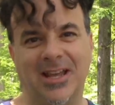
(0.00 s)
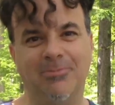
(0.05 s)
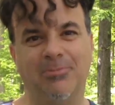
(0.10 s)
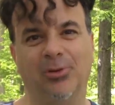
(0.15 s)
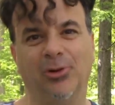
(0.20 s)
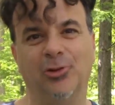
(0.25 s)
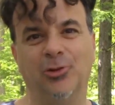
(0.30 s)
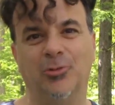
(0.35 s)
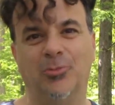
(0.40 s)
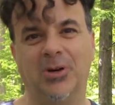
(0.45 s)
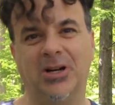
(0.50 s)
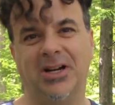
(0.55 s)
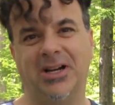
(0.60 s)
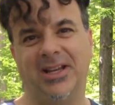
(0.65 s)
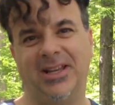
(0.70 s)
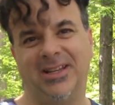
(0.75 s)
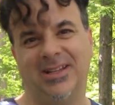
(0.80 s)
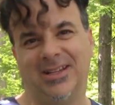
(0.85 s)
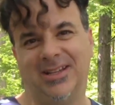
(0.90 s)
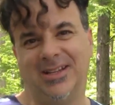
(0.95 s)
at
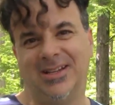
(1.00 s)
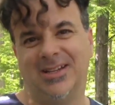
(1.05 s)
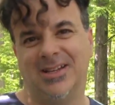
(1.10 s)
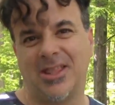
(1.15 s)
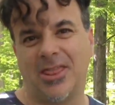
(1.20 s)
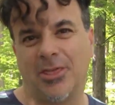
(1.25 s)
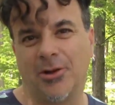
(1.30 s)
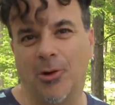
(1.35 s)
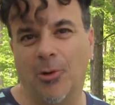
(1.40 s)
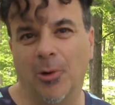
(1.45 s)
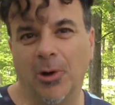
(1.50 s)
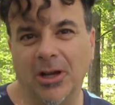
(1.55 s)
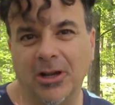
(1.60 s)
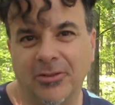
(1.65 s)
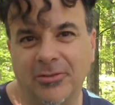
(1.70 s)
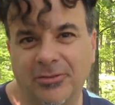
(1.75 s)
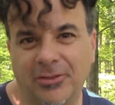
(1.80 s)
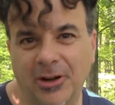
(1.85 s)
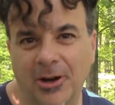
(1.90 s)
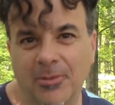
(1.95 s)
Bluemont, throwing
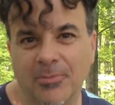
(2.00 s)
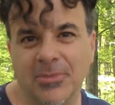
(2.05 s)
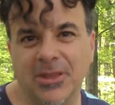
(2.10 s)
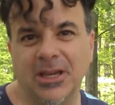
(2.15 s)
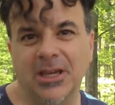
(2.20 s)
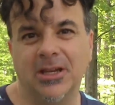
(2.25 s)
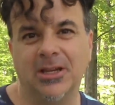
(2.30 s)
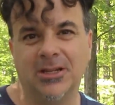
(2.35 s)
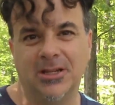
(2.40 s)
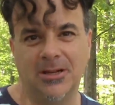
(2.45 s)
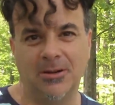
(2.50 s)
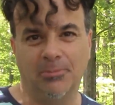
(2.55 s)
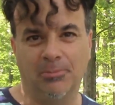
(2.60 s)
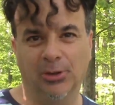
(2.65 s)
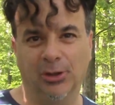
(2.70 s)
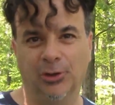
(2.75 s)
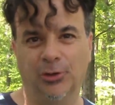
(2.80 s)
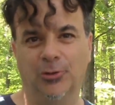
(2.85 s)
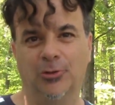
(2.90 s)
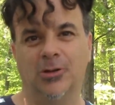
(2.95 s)
from the
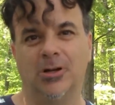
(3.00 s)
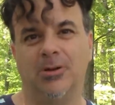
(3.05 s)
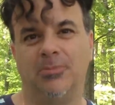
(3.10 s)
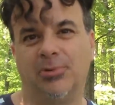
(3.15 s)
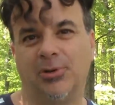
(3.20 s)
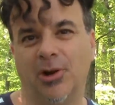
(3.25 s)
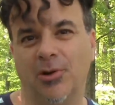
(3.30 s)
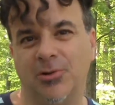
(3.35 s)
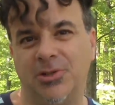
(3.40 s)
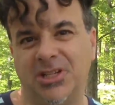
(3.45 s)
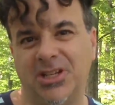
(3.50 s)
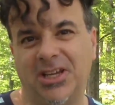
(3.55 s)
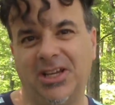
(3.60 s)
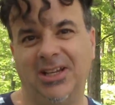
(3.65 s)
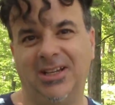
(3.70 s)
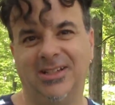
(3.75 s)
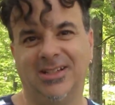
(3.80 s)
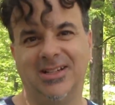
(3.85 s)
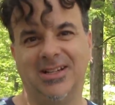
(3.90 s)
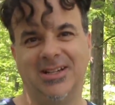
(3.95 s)
blue Pro
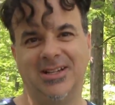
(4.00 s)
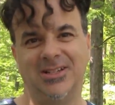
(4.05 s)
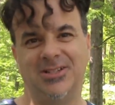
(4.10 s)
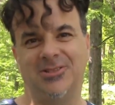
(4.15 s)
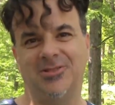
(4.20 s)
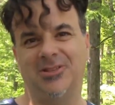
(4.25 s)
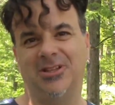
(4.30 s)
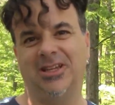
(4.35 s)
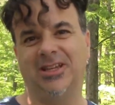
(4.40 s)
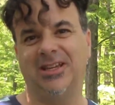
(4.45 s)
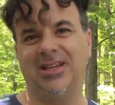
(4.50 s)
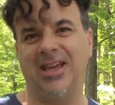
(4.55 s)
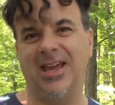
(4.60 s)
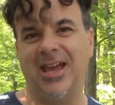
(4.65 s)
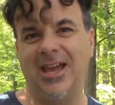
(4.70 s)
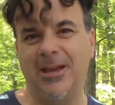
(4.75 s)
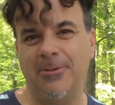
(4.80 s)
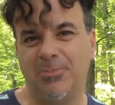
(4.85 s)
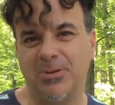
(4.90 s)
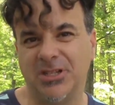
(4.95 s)
Tee to the
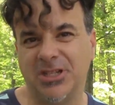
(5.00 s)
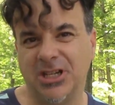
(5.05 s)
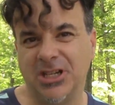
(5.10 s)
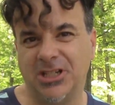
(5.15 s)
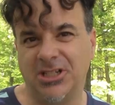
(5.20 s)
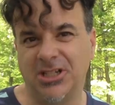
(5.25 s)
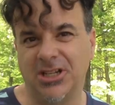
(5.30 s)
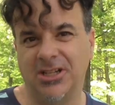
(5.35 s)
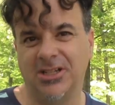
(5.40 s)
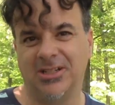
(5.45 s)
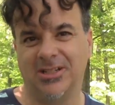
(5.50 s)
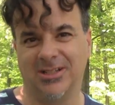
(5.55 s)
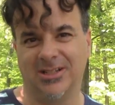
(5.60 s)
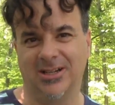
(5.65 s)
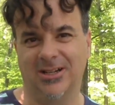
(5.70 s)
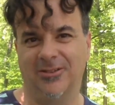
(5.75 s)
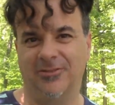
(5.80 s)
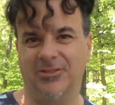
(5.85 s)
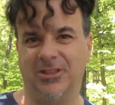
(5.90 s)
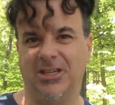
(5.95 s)
A position
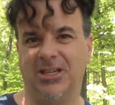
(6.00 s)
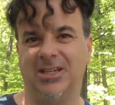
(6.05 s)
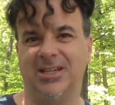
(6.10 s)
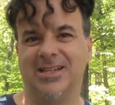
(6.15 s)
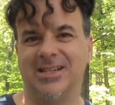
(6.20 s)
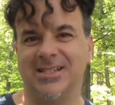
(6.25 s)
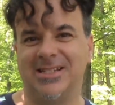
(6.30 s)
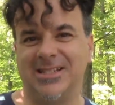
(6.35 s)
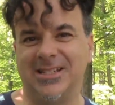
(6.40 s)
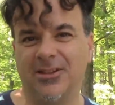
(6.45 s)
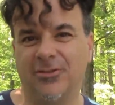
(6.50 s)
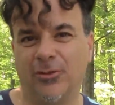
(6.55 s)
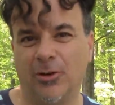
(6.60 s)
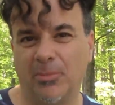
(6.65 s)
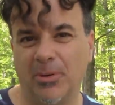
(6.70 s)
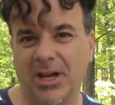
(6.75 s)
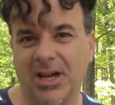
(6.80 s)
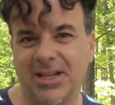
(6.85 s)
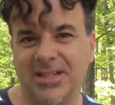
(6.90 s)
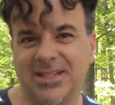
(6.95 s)
of the silver
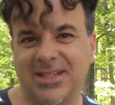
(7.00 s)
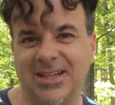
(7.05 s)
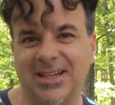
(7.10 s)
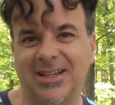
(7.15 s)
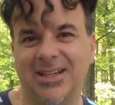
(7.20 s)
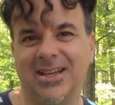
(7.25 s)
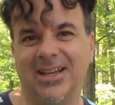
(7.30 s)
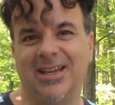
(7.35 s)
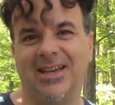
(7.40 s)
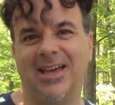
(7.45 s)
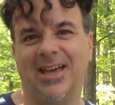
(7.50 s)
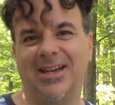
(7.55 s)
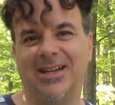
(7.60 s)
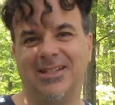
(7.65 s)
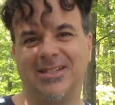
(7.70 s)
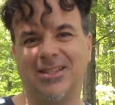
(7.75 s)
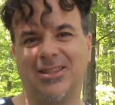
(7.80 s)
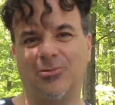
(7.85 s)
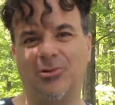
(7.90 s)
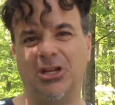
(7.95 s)
basket, and
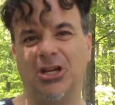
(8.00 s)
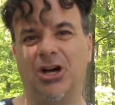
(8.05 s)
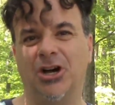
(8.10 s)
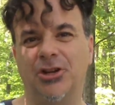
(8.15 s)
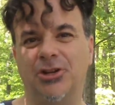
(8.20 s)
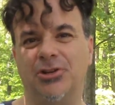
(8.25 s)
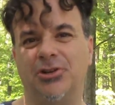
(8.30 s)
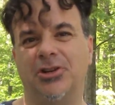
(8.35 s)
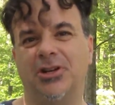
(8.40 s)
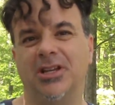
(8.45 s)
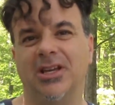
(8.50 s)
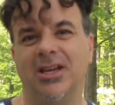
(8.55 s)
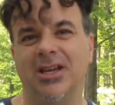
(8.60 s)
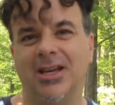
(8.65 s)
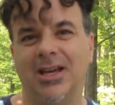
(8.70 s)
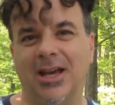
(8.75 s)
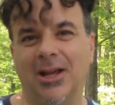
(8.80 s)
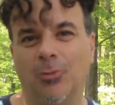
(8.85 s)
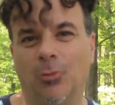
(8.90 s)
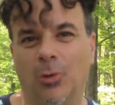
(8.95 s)
it's
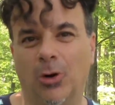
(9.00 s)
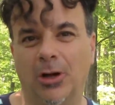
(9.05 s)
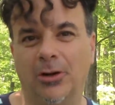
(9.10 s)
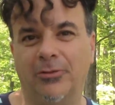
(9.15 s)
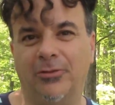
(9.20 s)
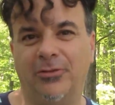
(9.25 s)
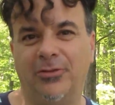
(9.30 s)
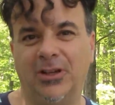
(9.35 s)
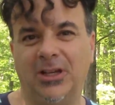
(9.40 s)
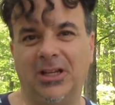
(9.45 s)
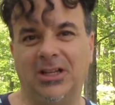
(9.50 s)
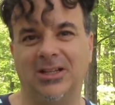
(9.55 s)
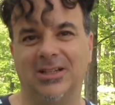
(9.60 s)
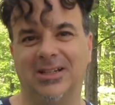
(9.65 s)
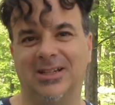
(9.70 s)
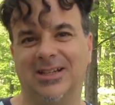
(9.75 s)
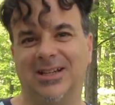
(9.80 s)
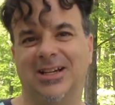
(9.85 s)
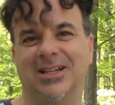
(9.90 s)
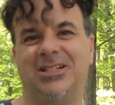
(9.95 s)
301 feet.
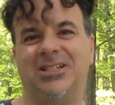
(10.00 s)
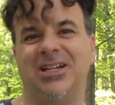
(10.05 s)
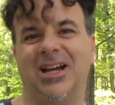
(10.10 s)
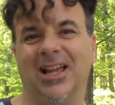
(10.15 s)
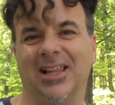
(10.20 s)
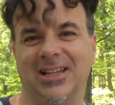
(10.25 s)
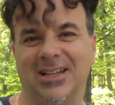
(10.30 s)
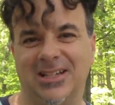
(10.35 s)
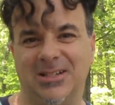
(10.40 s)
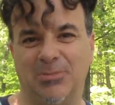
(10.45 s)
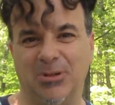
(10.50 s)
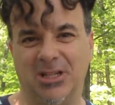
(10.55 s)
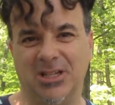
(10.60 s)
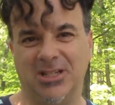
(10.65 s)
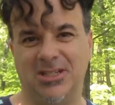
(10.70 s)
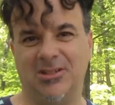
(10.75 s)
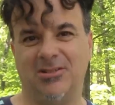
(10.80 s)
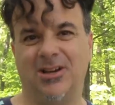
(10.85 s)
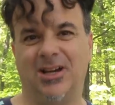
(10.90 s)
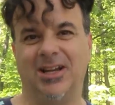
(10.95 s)
A challenge
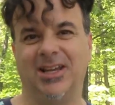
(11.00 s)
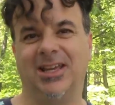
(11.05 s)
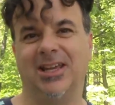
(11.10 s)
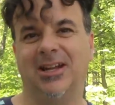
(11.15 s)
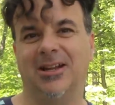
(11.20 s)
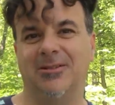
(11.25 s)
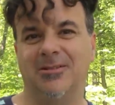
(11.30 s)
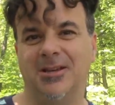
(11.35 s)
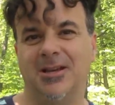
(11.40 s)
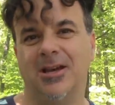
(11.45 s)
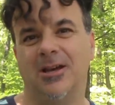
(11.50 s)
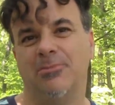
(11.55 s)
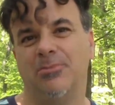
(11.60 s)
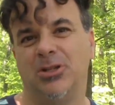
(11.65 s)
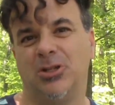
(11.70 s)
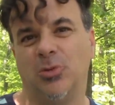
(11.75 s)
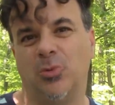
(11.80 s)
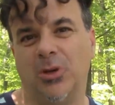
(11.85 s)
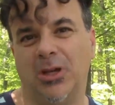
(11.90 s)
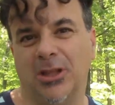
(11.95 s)
because you got to get it
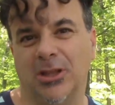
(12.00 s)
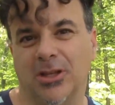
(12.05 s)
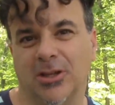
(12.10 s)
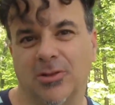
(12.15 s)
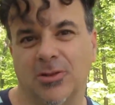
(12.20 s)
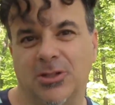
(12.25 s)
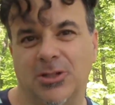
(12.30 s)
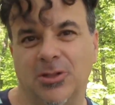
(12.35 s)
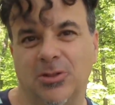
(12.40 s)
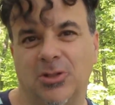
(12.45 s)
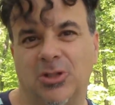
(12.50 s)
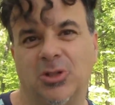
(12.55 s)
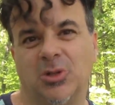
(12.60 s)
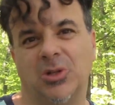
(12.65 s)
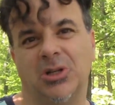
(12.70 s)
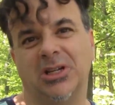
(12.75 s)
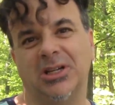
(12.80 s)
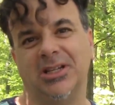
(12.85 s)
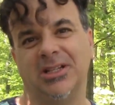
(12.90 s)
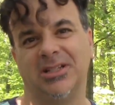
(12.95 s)
between those two
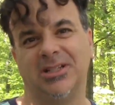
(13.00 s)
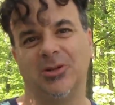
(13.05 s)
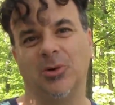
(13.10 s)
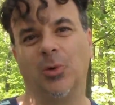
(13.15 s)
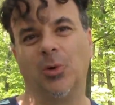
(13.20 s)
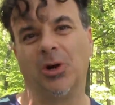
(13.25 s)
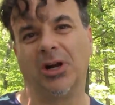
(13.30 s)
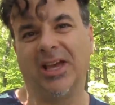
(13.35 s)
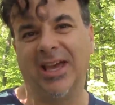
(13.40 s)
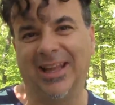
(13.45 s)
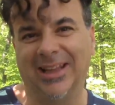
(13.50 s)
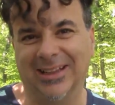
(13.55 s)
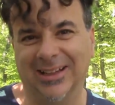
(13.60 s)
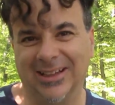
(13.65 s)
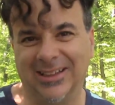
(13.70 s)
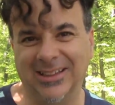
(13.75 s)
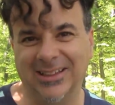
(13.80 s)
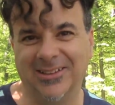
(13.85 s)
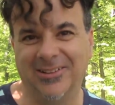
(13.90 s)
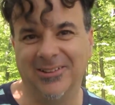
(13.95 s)
trees or get
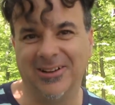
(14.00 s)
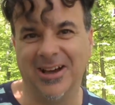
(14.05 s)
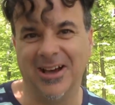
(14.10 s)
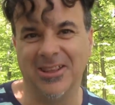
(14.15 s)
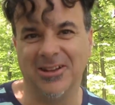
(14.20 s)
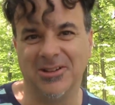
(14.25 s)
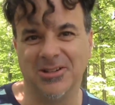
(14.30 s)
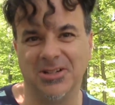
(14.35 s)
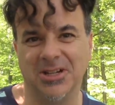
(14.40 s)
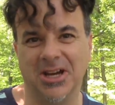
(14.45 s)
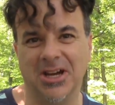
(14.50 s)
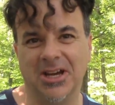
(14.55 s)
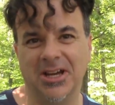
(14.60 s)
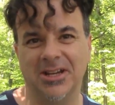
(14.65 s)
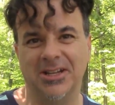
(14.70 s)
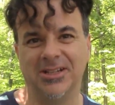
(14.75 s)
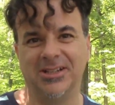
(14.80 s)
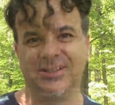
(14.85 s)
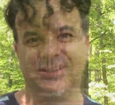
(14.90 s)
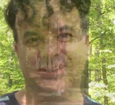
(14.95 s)
lucky on either side.